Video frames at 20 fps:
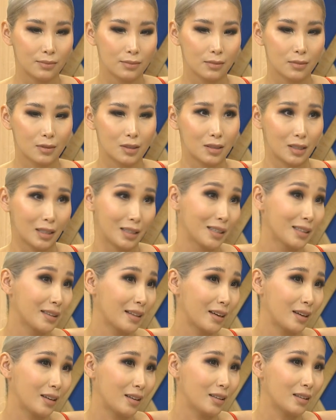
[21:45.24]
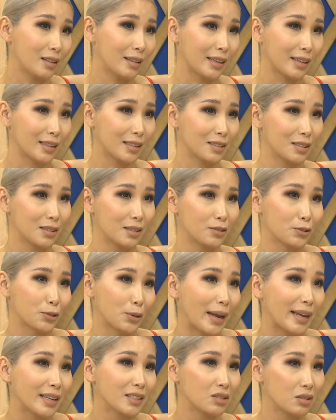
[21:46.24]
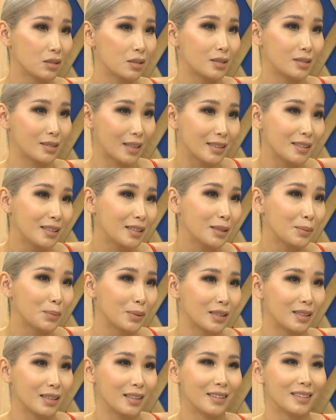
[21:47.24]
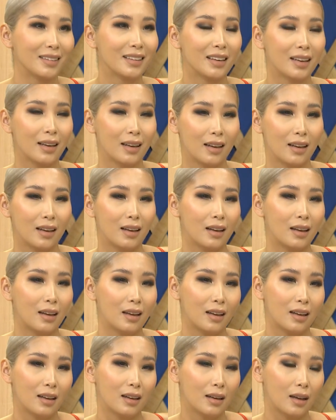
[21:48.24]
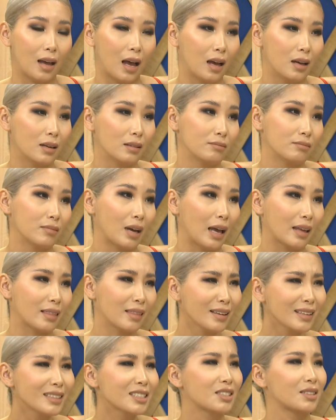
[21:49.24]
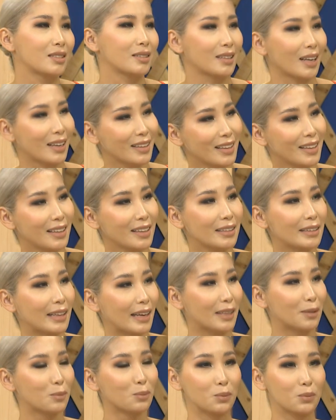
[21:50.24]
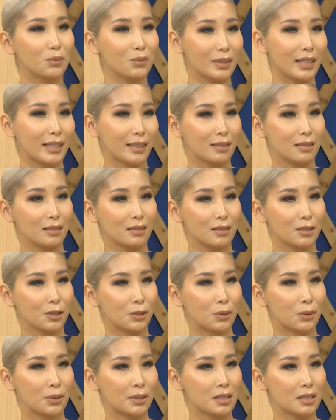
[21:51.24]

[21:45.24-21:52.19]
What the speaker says: sitting there, like trying to study, but then I think studying like you know the